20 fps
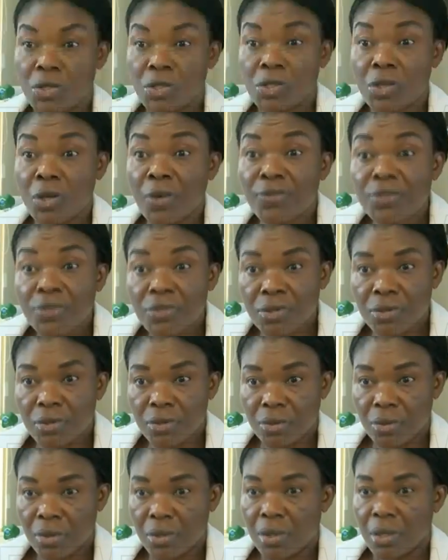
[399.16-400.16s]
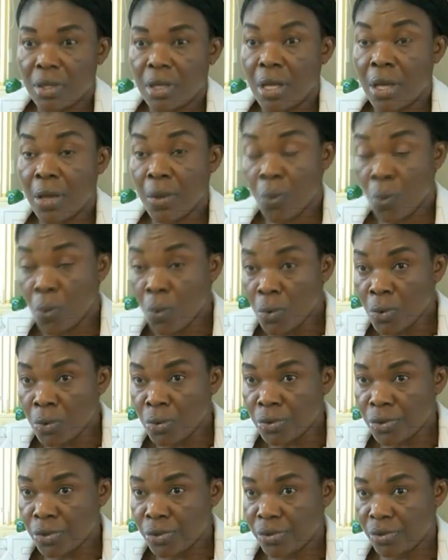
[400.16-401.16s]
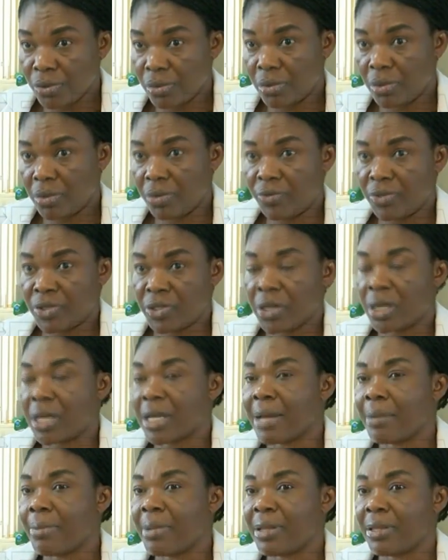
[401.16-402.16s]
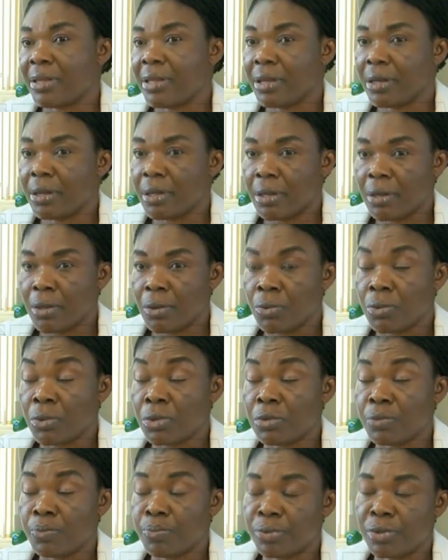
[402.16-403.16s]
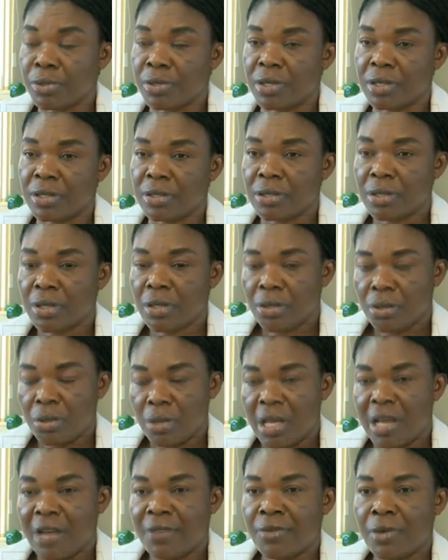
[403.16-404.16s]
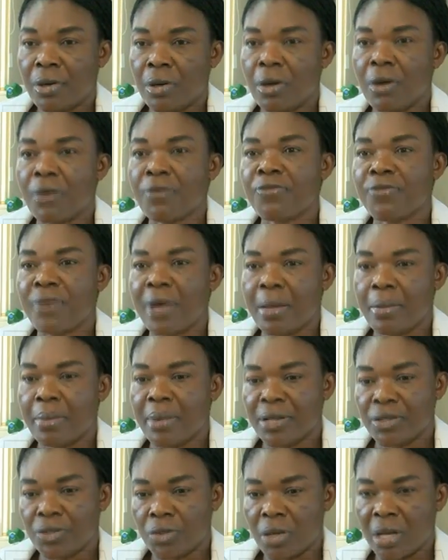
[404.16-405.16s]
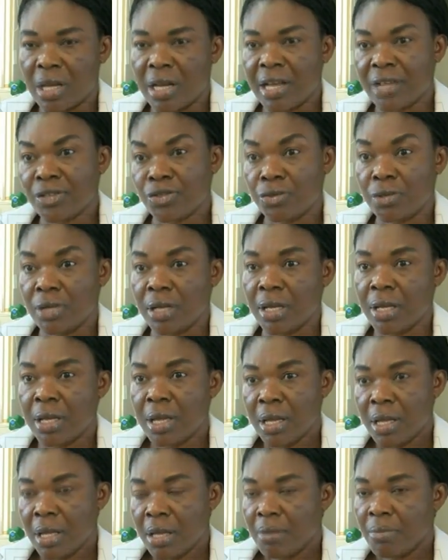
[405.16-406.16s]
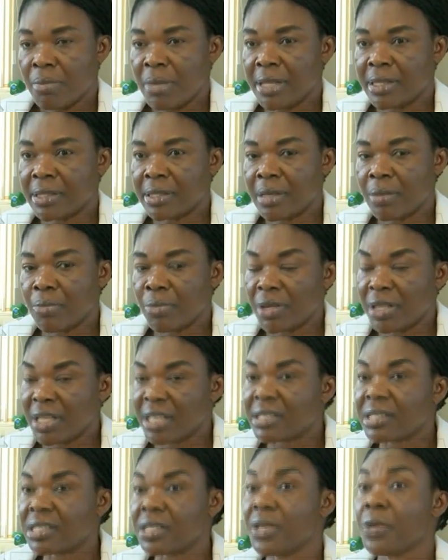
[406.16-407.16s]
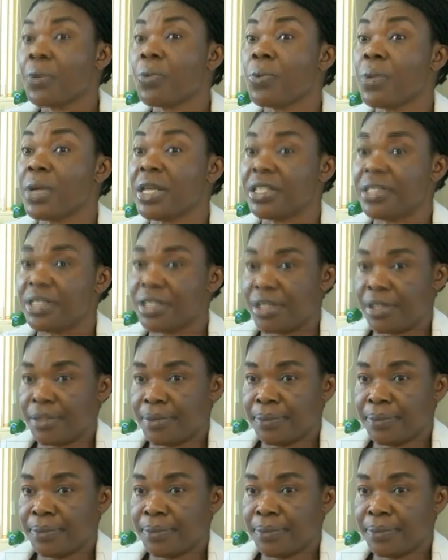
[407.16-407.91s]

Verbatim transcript: soft a wood, if you're talking about the wood products, you have your long fibers, you can actually mix them. But the seaweed